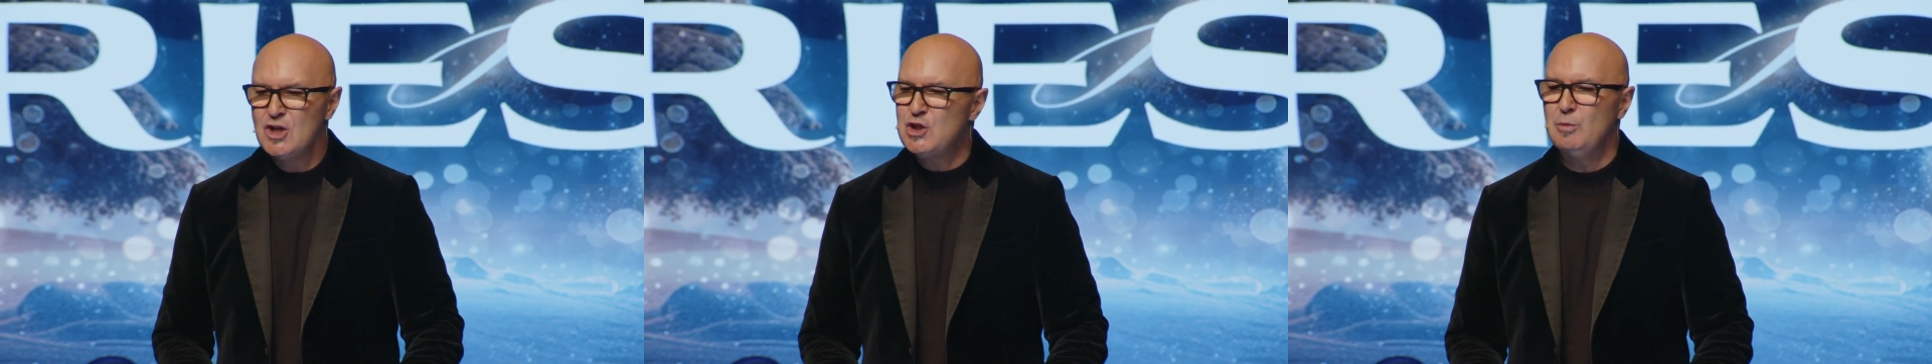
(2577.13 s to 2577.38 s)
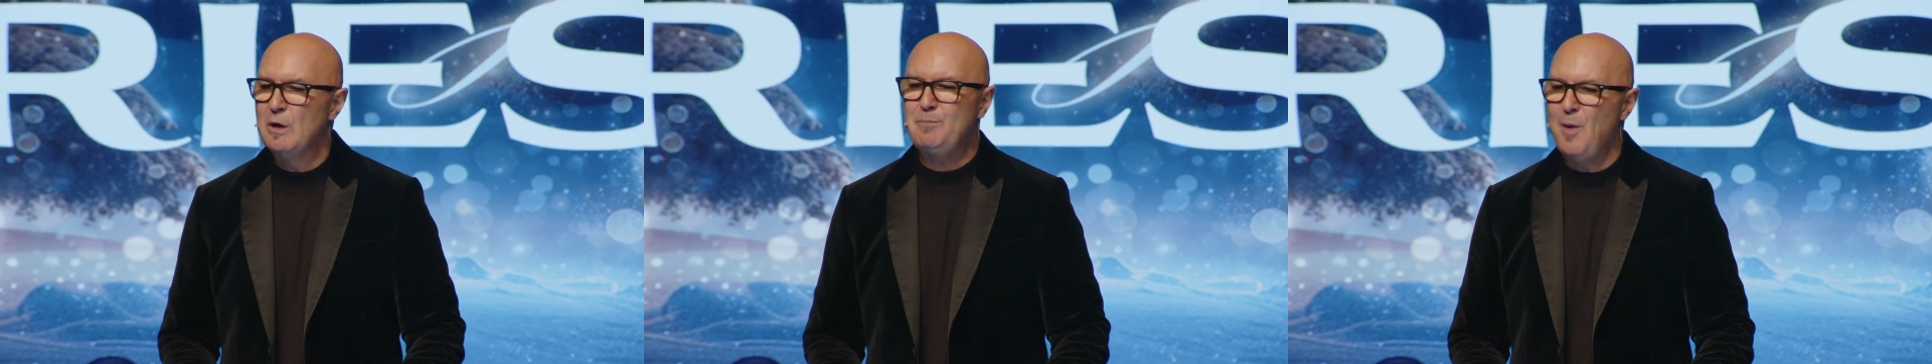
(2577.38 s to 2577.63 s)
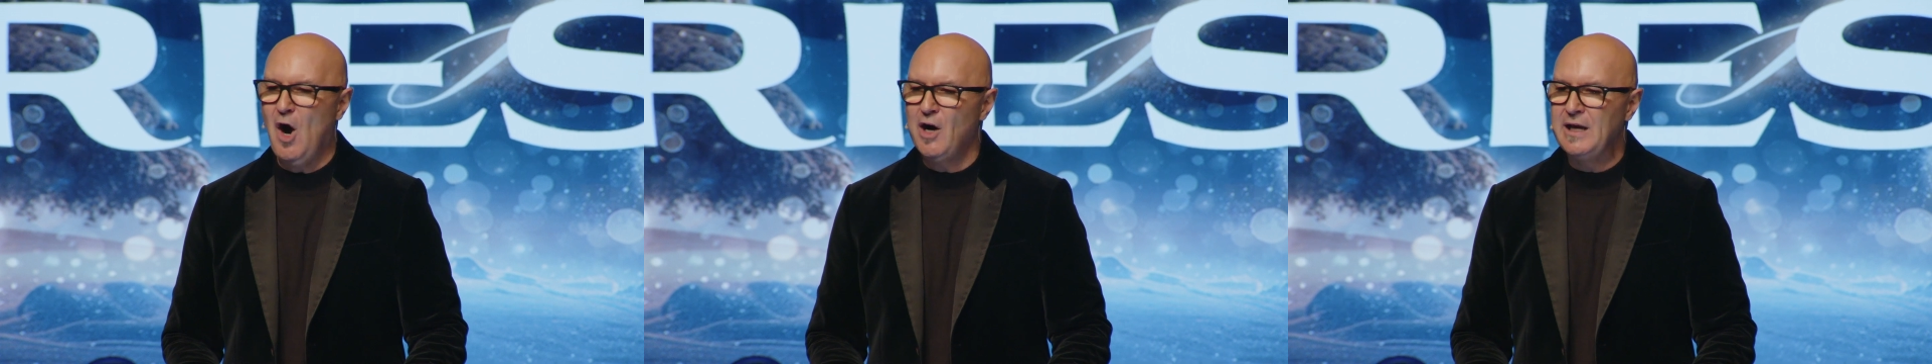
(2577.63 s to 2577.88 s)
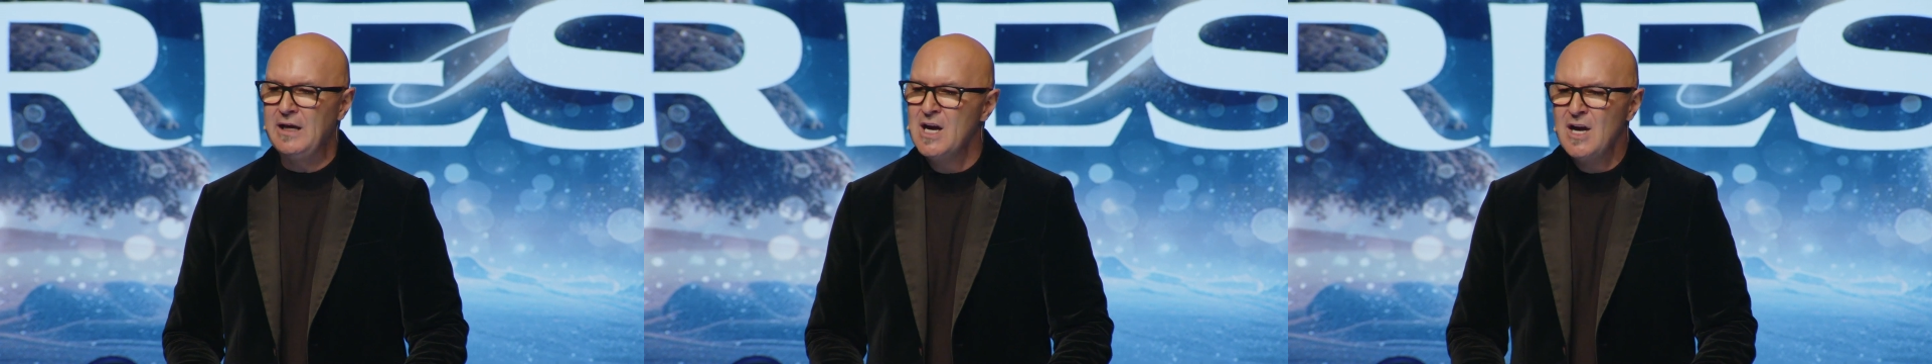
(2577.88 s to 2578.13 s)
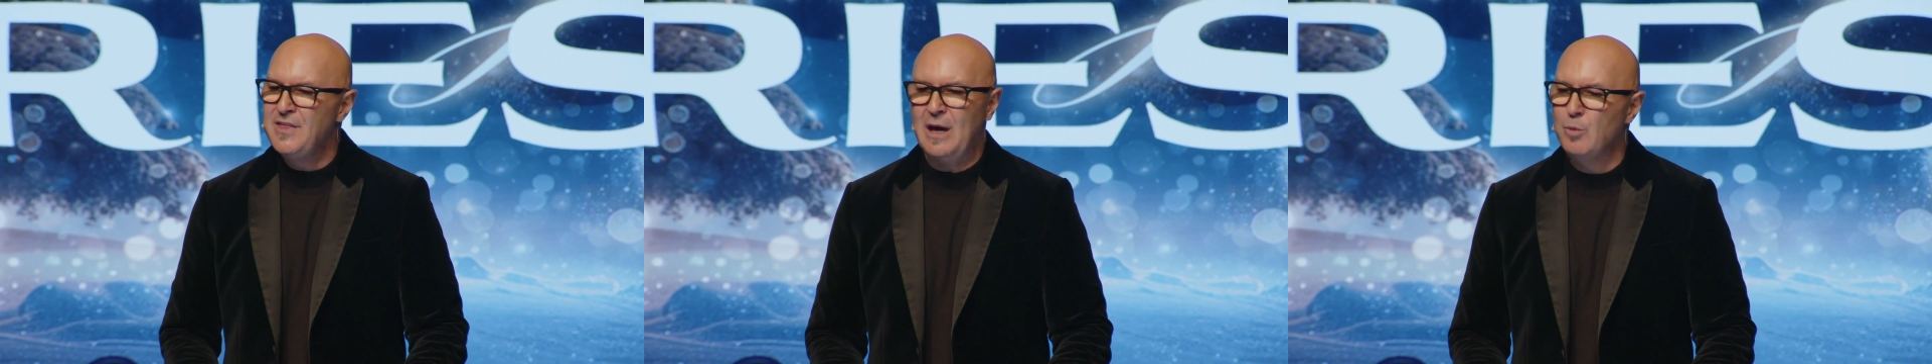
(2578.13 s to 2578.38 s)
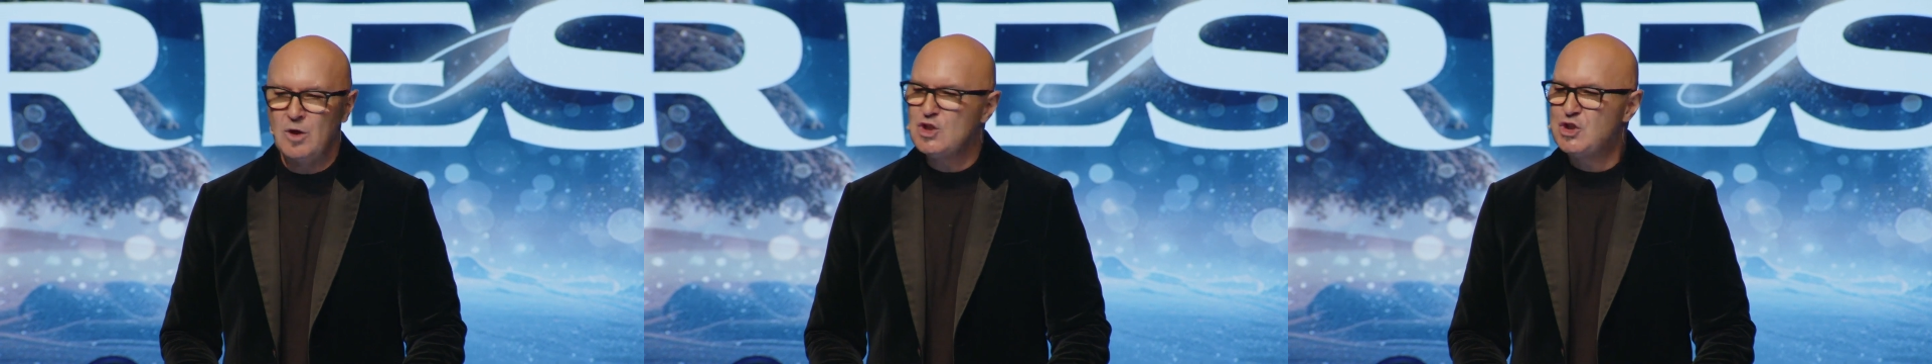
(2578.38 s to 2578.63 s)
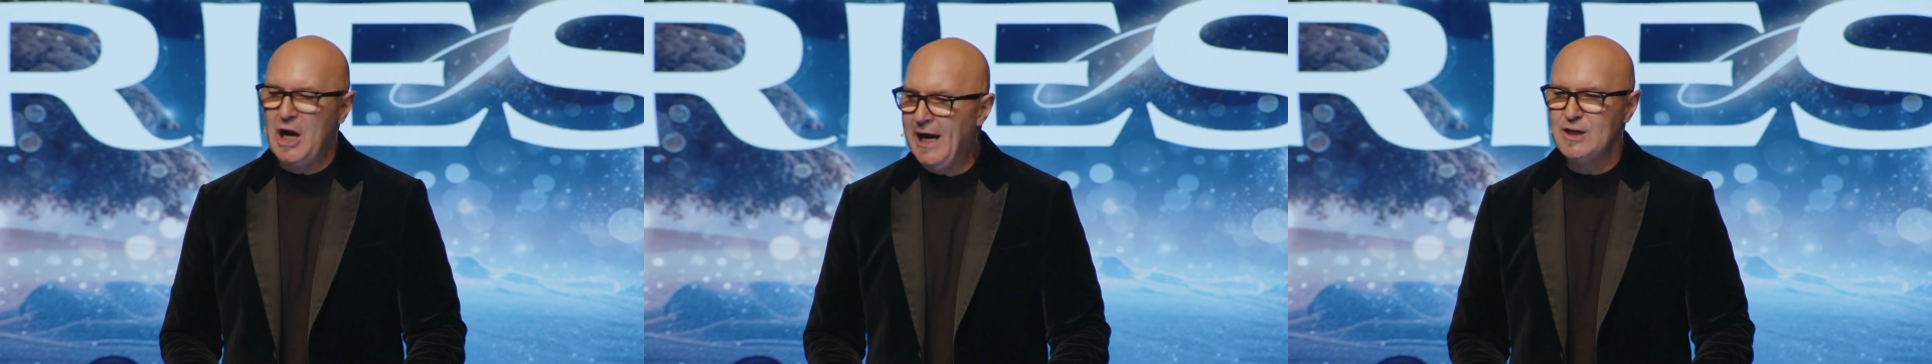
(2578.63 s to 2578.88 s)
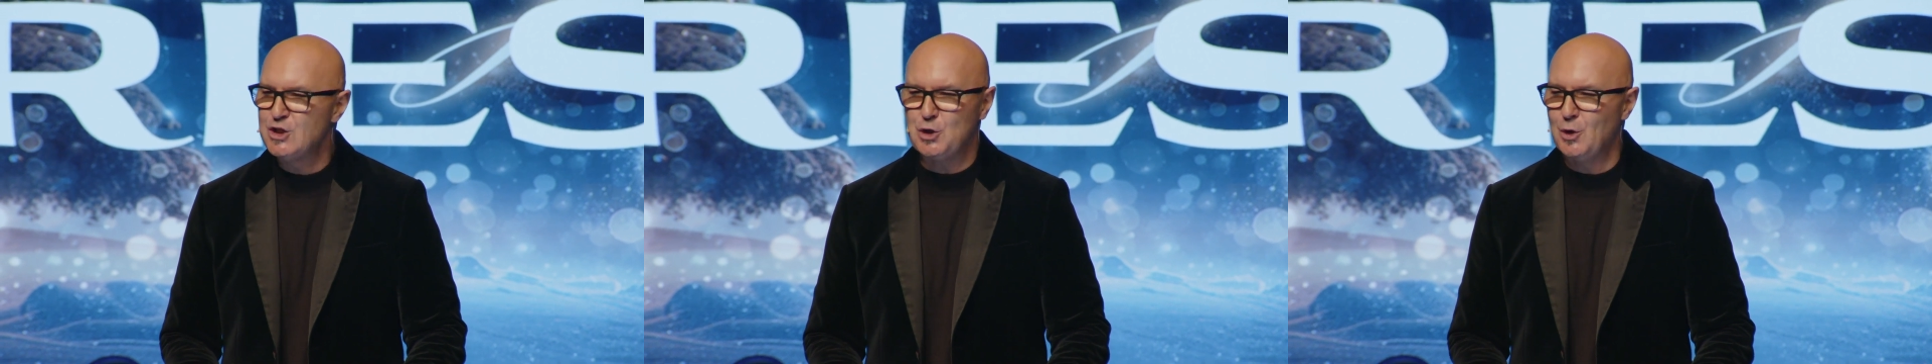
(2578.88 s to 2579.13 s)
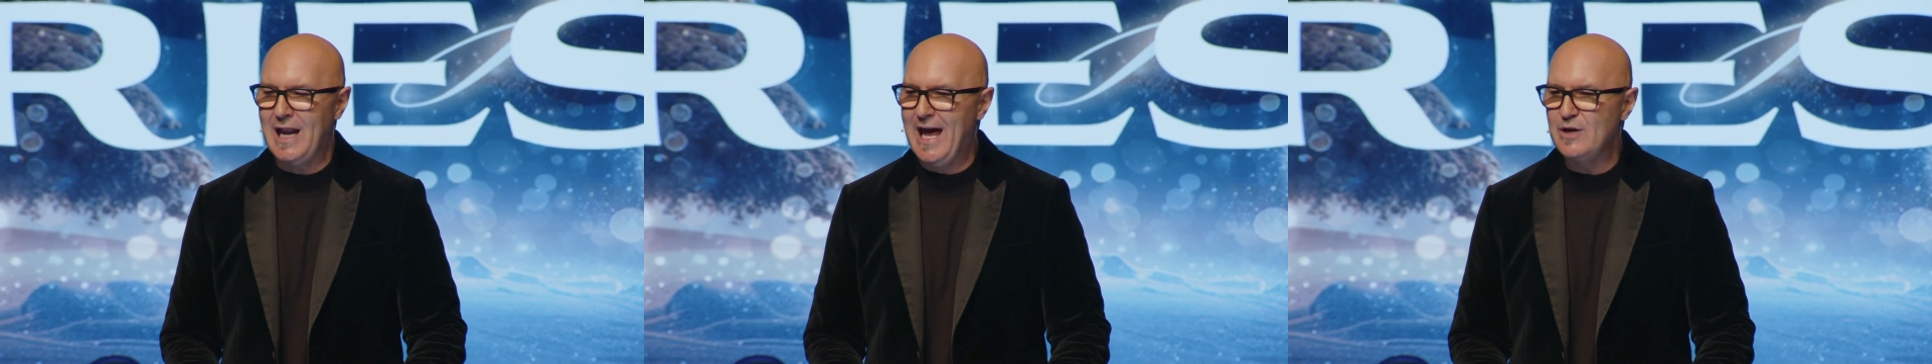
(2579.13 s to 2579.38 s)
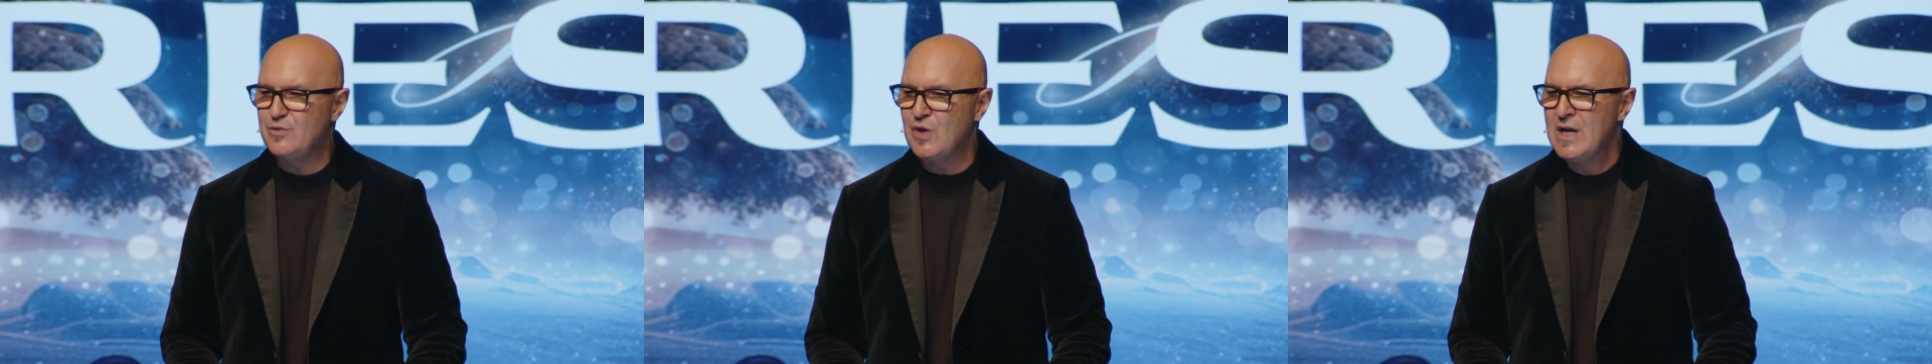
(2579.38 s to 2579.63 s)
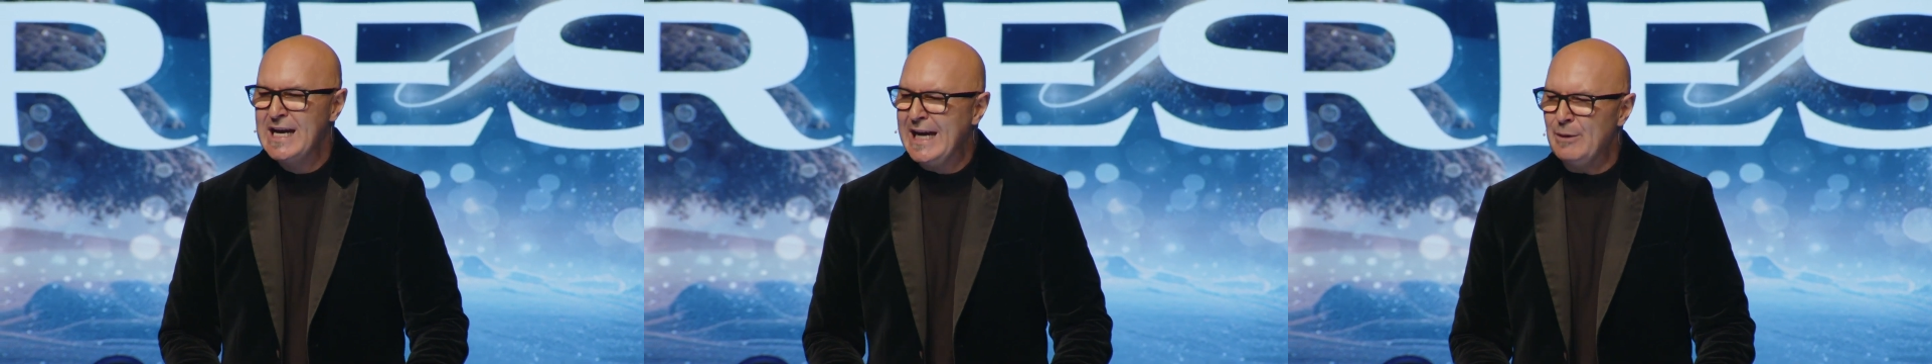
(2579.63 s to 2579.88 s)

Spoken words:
to a party that will change your life.